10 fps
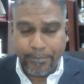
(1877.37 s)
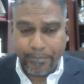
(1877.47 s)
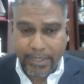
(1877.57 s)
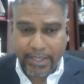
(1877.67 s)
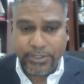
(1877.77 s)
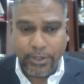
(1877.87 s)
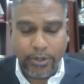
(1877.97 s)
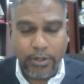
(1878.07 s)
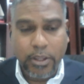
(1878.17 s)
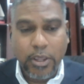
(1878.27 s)

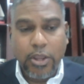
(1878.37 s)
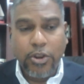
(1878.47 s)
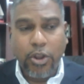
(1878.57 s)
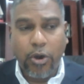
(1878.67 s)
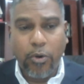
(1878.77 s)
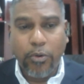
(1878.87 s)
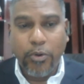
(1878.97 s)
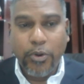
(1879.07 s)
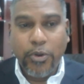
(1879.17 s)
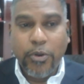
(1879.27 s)
Kingston. Now,
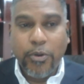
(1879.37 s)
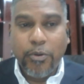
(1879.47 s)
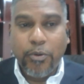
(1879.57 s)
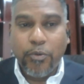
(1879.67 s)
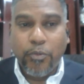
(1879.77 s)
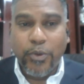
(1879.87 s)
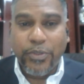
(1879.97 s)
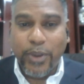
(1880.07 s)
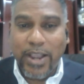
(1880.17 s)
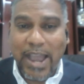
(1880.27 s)

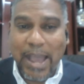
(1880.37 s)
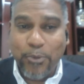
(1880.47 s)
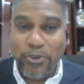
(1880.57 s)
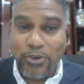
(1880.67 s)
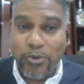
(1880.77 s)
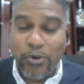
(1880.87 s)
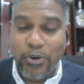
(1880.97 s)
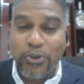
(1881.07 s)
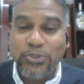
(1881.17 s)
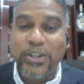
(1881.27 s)
with regard, I'm going to go
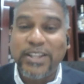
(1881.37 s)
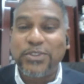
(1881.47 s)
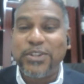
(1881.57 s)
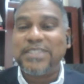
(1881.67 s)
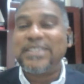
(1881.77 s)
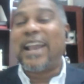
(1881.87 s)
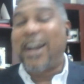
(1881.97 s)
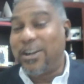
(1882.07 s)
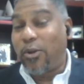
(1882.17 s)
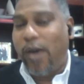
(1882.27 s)
now to the
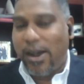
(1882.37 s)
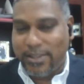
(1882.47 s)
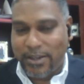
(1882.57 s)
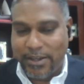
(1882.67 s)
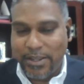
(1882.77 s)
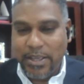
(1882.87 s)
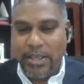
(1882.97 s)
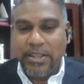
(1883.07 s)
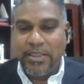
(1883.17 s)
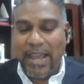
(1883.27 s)
second quarter.
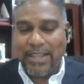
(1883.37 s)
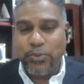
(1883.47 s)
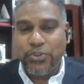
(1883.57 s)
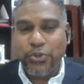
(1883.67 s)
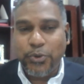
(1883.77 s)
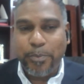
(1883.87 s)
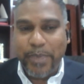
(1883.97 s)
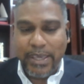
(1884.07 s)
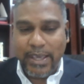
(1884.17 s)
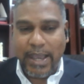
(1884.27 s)
That should
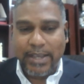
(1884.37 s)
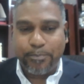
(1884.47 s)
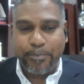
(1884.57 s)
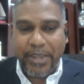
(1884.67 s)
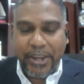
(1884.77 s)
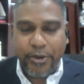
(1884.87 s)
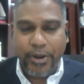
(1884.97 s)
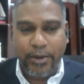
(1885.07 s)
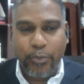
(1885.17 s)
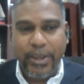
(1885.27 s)
be a
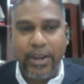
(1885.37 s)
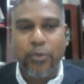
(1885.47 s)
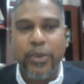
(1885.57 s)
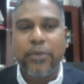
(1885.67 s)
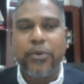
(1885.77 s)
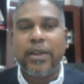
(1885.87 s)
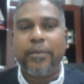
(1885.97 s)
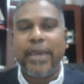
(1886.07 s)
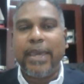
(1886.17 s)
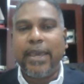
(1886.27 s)
period where we will
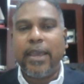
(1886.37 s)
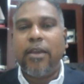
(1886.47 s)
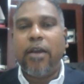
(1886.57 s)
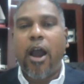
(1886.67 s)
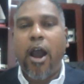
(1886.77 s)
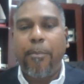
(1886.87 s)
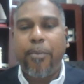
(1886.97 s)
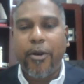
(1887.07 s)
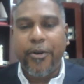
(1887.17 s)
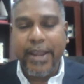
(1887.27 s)
be
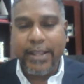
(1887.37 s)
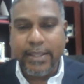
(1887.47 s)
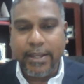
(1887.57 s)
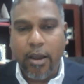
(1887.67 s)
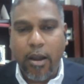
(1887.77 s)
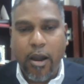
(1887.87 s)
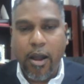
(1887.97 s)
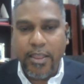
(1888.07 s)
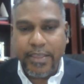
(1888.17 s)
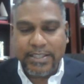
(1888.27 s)
operating
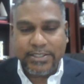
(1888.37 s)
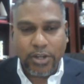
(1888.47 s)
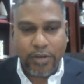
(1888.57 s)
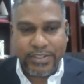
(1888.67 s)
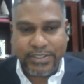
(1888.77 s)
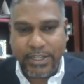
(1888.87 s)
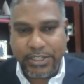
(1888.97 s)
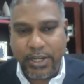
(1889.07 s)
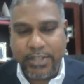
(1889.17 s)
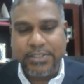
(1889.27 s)
all these service
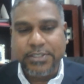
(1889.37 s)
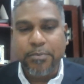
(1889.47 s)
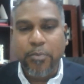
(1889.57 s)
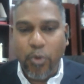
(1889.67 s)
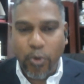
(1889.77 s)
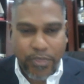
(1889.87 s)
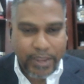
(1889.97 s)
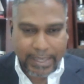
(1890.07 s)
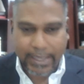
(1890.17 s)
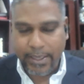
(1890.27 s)
stations smoothly